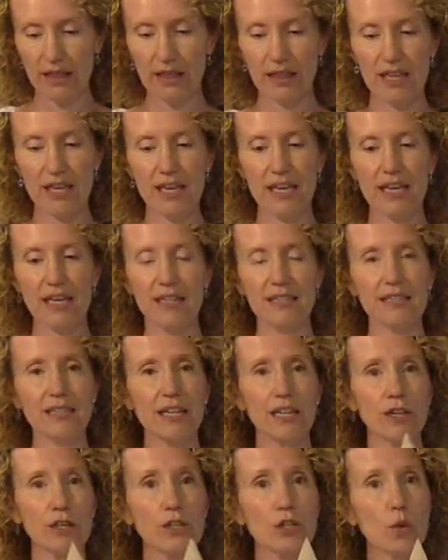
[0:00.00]
things
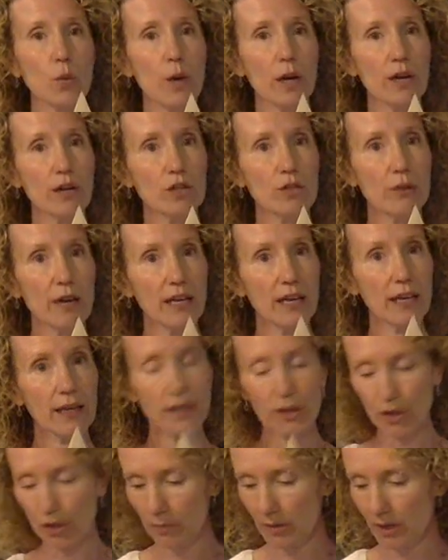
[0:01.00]
that are square and
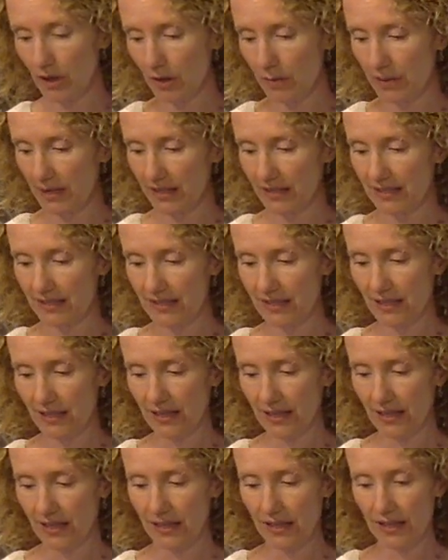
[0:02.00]
triangular pyramids,
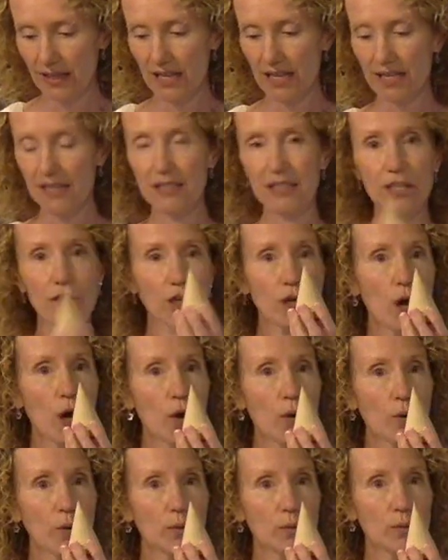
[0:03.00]
things that are
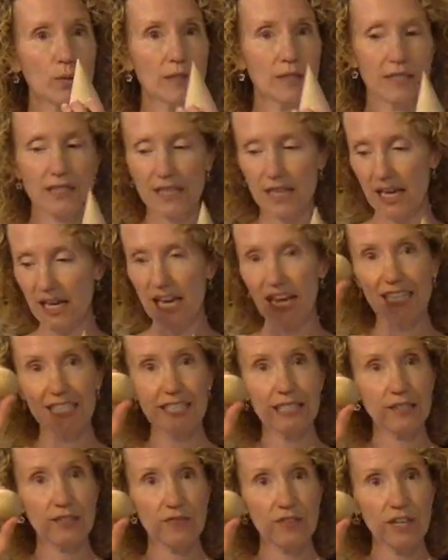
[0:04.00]
cones and
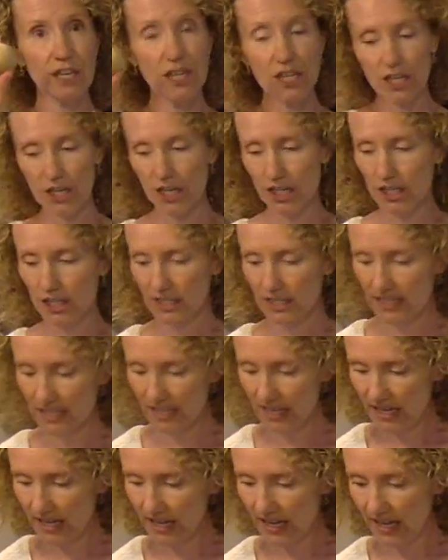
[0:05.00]
spheres
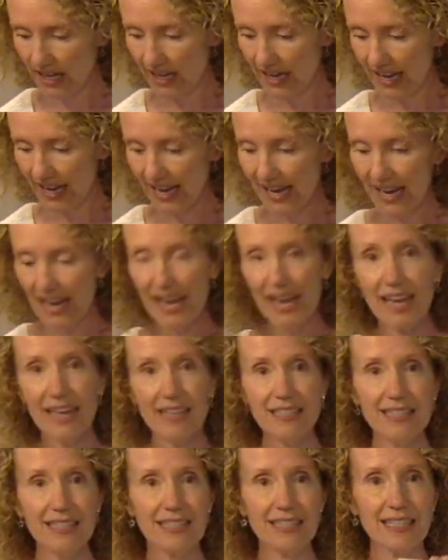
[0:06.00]

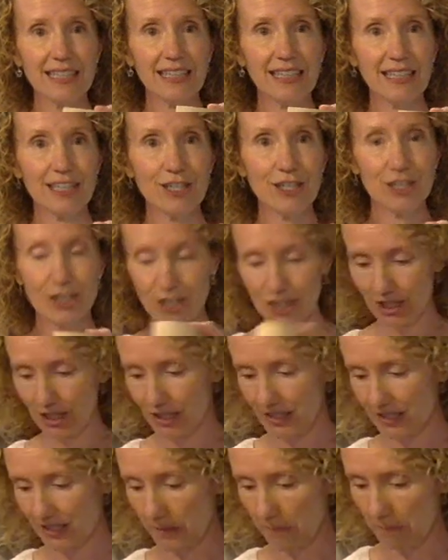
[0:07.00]
and
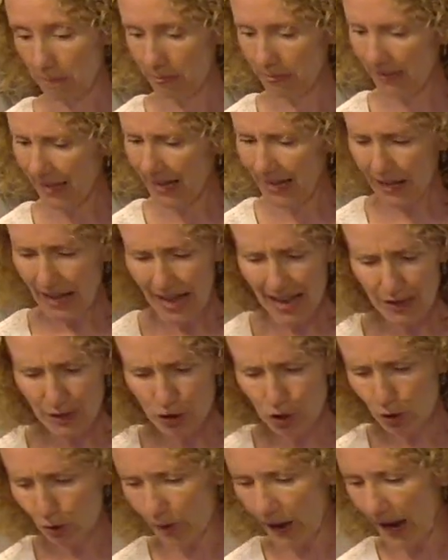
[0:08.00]
cylinders, and
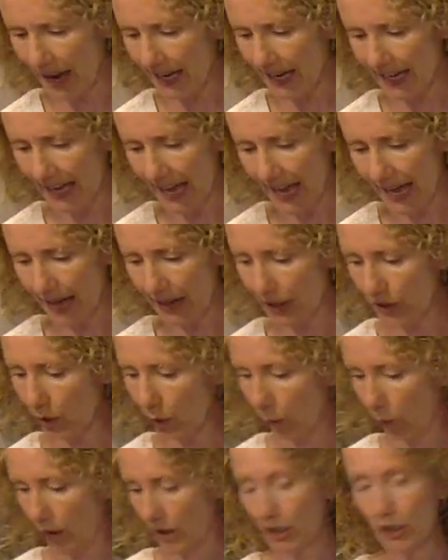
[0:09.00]
try to
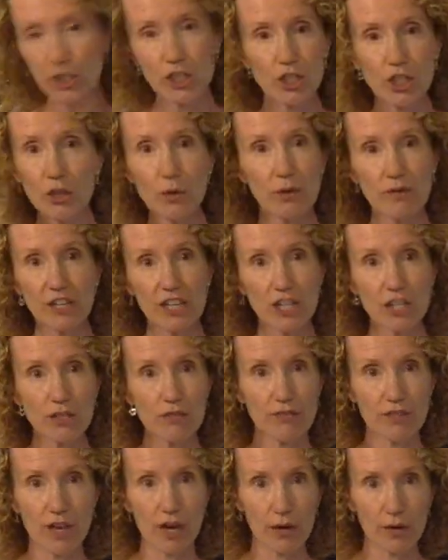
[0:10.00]
gather 1 or 2 of each
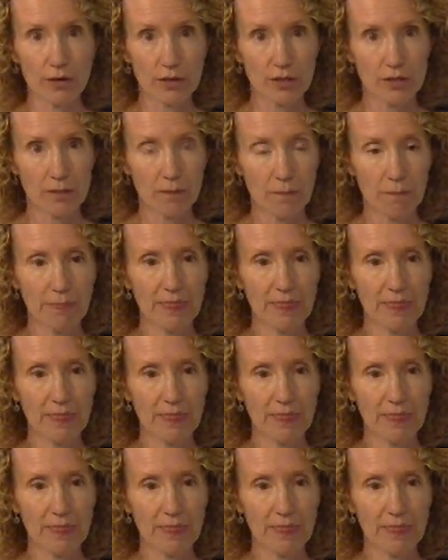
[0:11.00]
of those